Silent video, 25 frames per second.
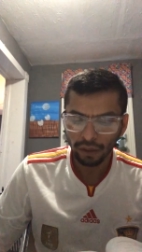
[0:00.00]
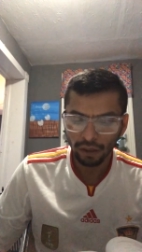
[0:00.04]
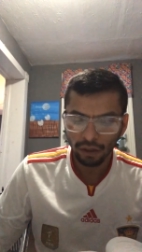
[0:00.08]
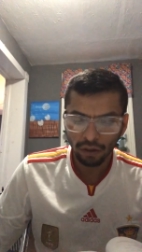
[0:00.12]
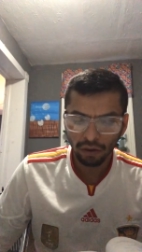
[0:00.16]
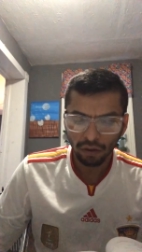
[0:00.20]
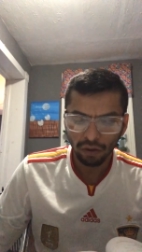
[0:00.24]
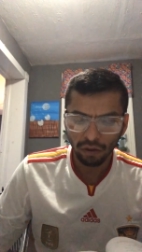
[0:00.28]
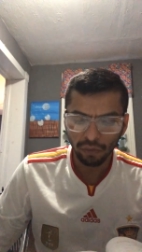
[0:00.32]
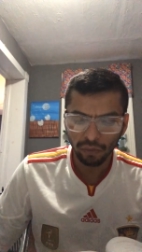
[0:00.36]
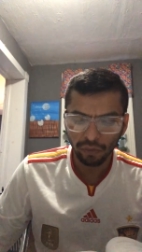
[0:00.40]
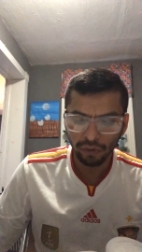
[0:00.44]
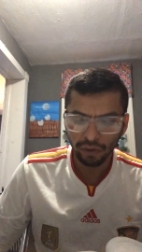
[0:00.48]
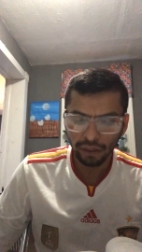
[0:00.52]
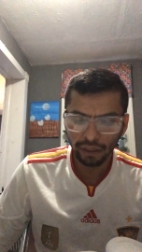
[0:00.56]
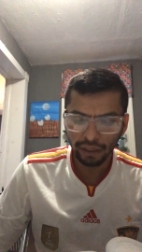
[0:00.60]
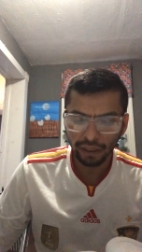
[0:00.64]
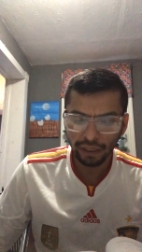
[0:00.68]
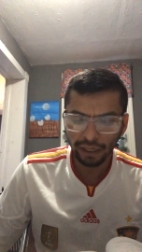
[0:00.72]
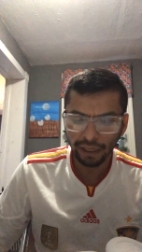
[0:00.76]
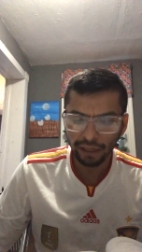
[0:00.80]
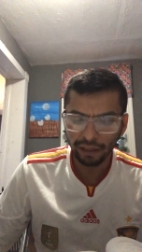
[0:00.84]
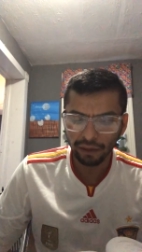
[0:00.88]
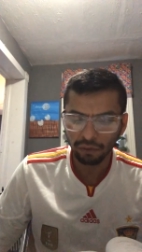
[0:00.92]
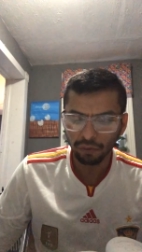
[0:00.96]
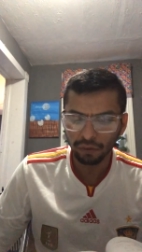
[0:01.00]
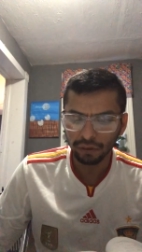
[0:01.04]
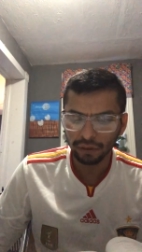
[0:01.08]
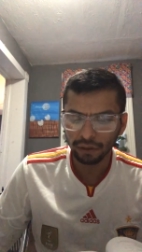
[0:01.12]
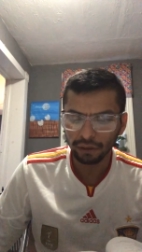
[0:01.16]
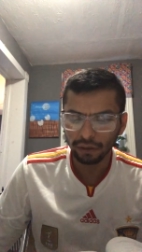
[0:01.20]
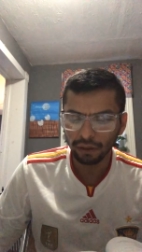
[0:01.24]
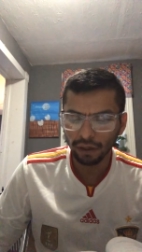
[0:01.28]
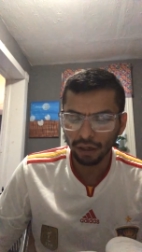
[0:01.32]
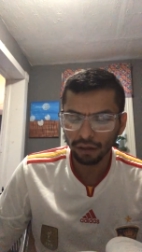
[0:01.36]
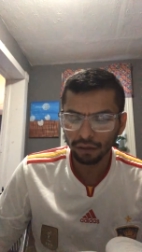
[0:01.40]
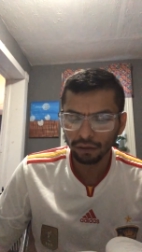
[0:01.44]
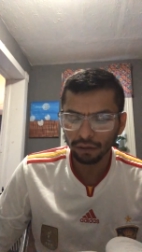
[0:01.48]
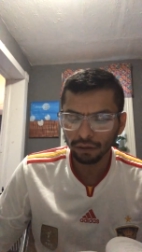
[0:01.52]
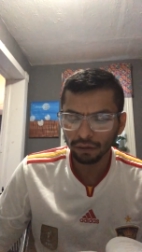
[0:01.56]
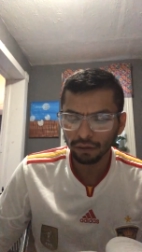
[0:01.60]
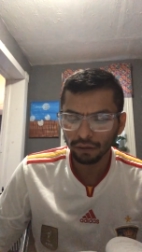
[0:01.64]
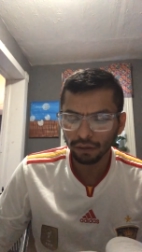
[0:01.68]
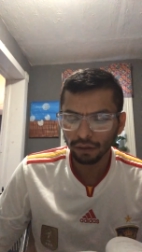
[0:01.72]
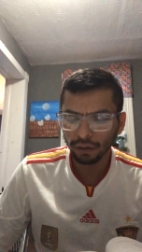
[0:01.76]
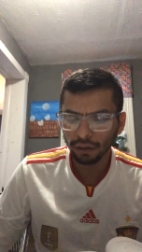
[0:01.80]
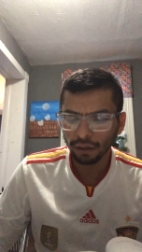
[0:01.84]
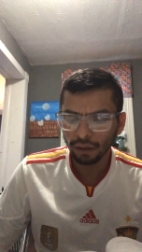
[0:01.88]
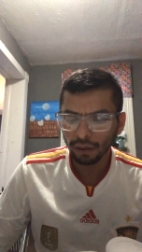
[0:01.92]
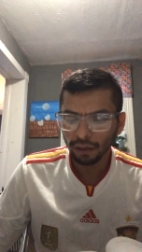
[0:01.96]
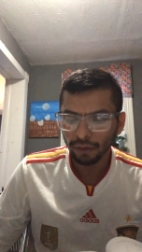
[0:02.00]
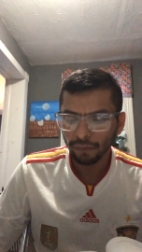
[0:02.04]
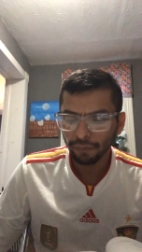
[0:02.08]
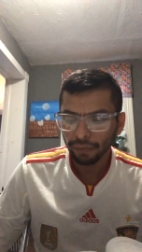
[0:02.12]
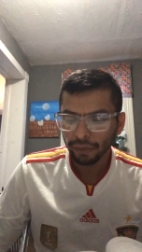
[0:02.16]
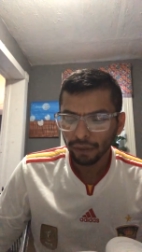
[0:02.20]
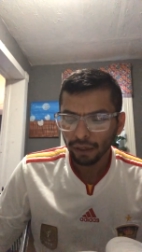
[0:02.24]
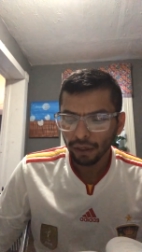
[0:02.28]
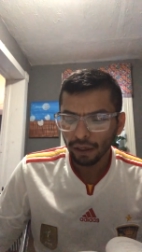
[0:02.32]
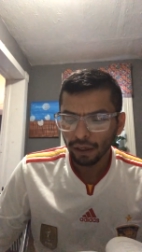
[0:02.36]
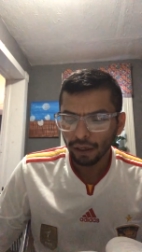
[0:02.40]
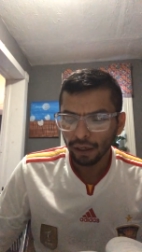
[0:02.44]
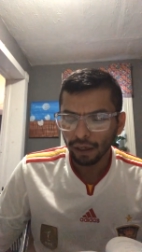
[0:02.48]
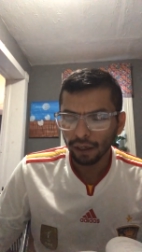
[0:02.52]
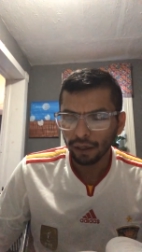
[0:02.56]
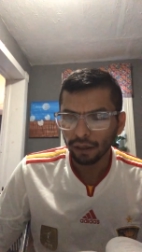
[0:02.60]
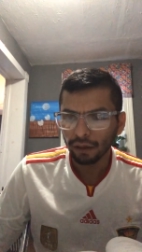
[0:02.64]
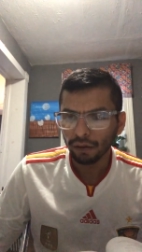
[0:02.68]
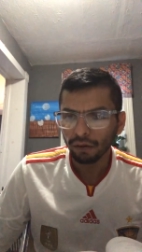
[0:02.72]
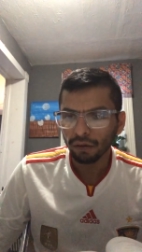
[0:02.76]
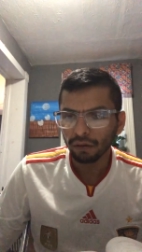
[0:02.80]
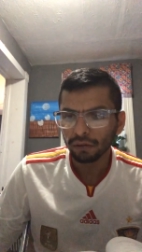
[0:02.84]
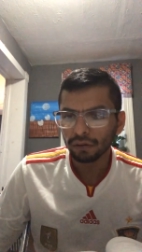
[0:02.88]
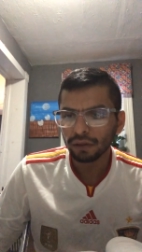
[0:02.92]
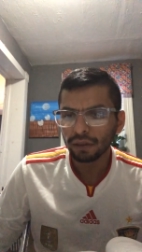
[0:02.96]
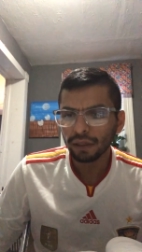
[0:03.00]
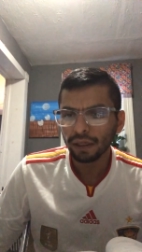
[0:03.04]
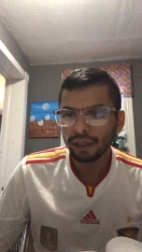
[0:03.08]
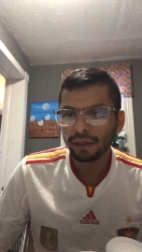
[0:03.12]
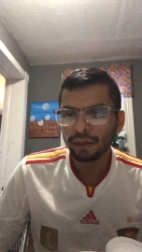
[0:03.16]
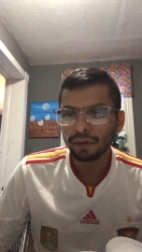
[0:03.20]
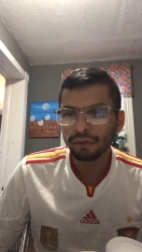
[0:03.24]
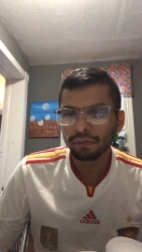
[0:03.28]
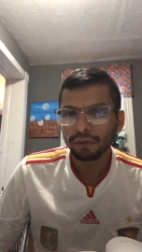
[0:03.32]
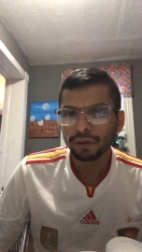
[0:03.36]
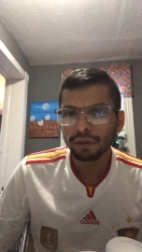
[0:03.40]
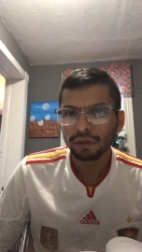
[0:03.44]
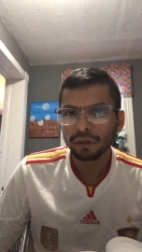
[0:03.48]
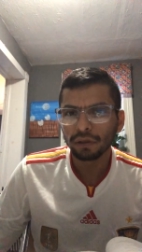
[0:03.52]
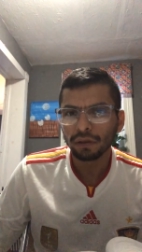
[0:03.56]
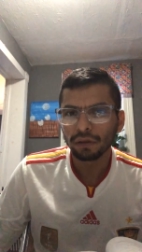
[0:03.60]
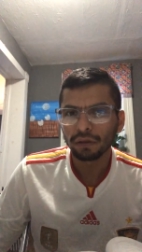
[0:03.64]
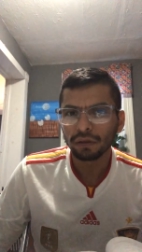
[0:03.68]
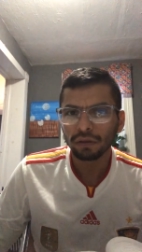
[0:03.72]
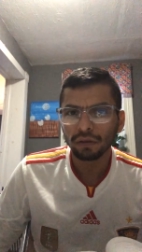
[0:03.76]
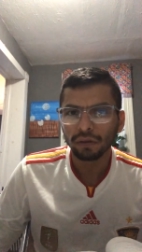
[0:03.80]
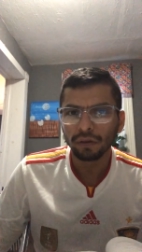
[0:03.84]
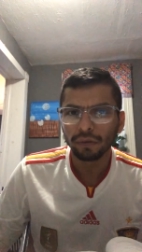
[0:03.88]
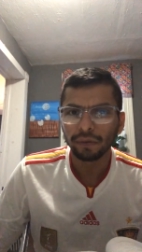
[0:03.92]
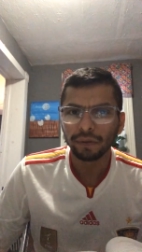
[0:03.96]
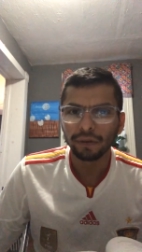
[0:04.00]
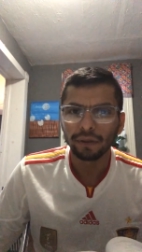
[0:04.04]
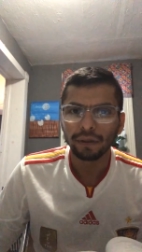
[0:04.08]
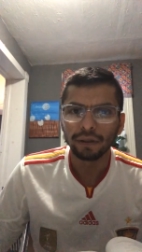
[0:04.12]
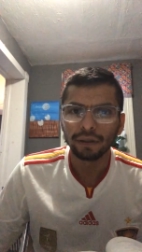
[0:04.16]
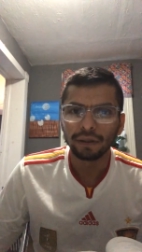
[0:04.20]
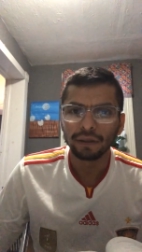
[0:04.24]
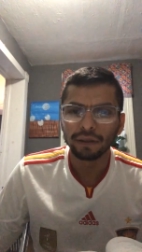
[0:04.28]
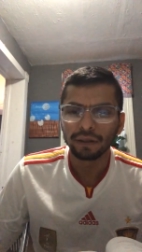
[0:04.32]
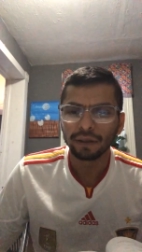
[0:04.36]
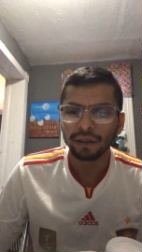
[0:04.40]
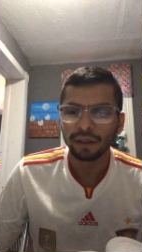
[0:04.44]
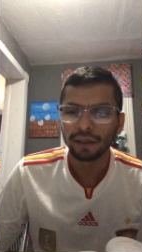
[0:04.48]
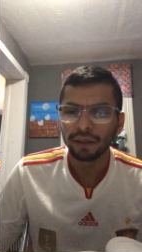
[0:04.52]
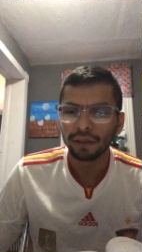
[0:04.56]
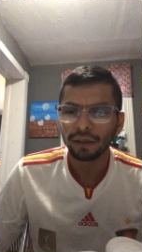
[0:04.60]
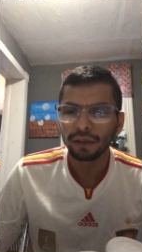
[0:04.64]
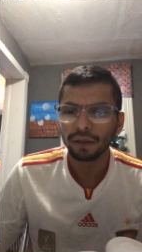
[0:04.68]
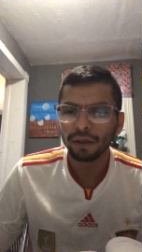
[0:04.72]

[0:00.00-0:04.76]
communicating with the doctor, and obtaining results over the internet.